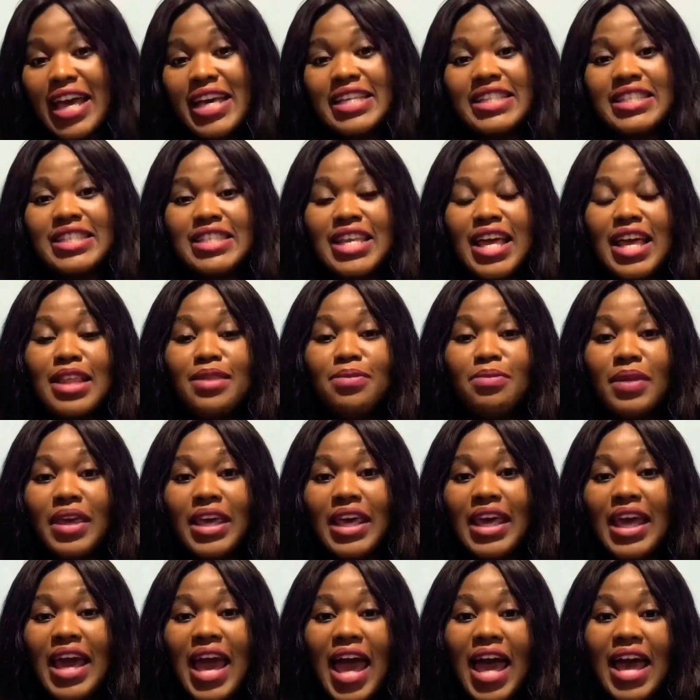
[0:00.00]
send
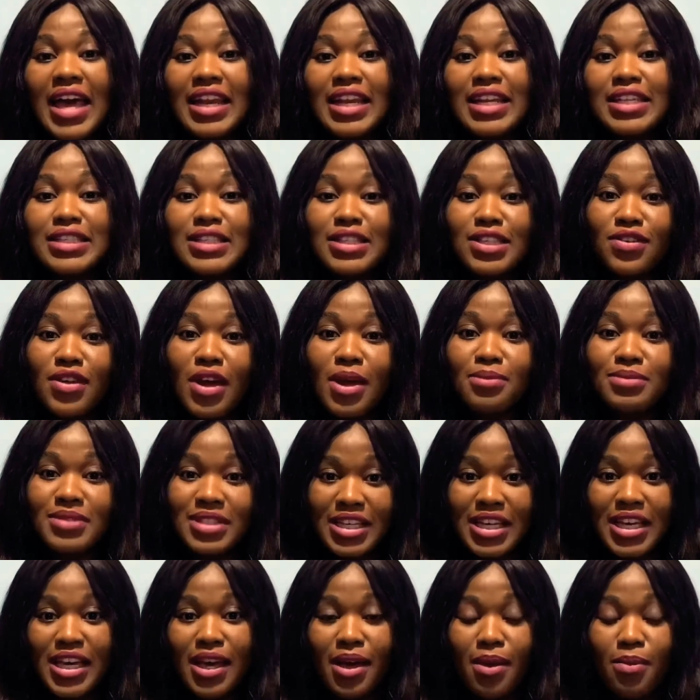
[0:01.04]
me an Instagram
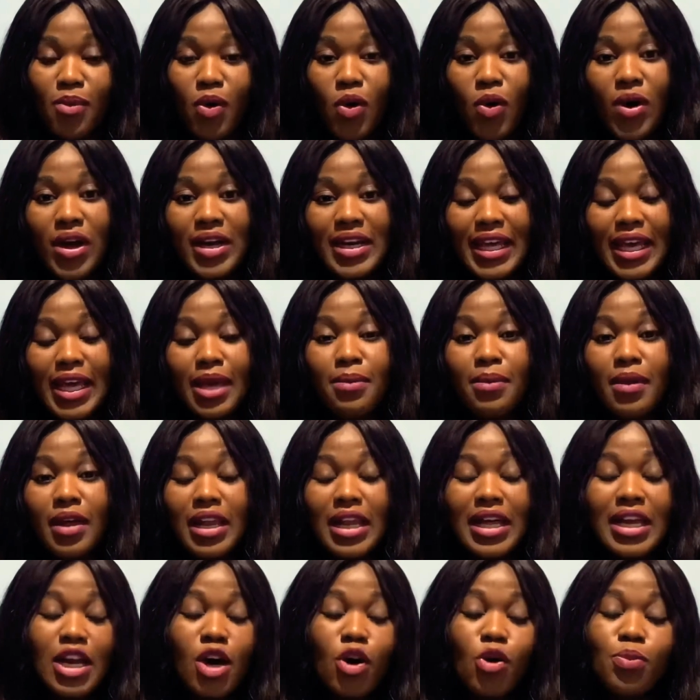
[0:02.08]
DM or an email,
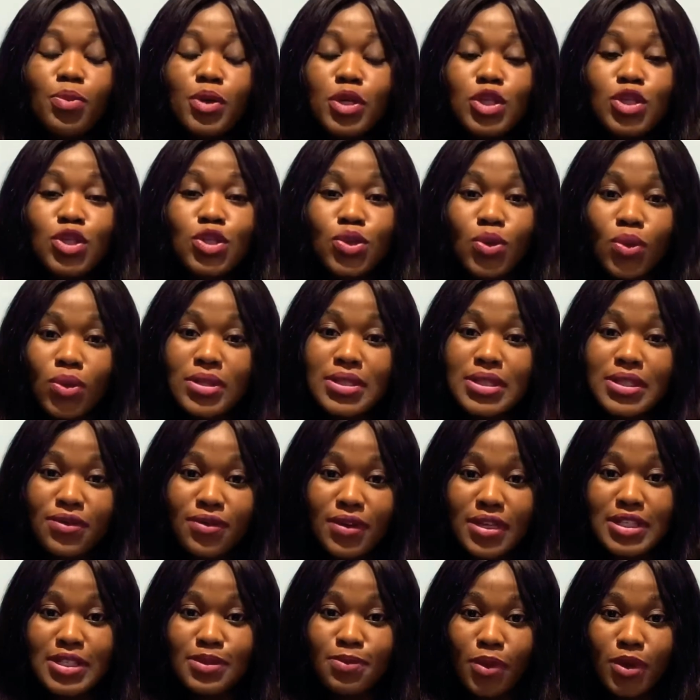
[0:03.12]
and I'll be sure to
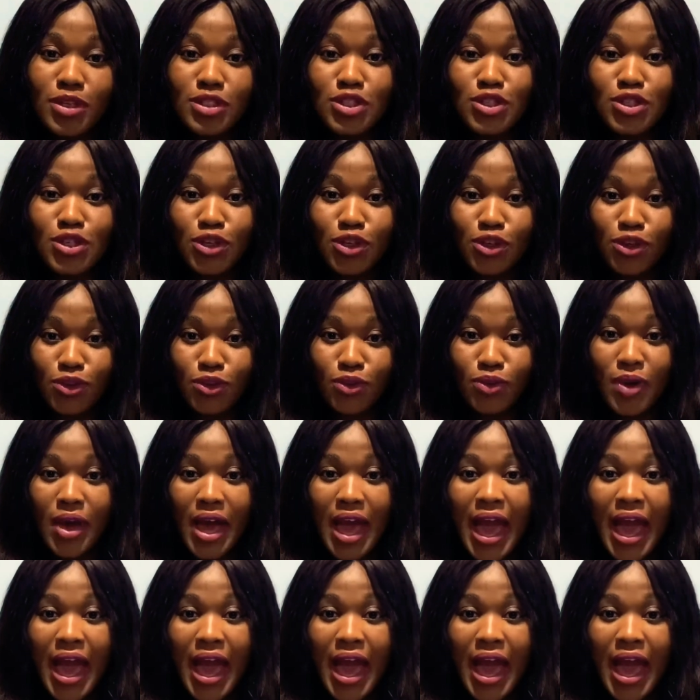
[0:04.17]
respond to you.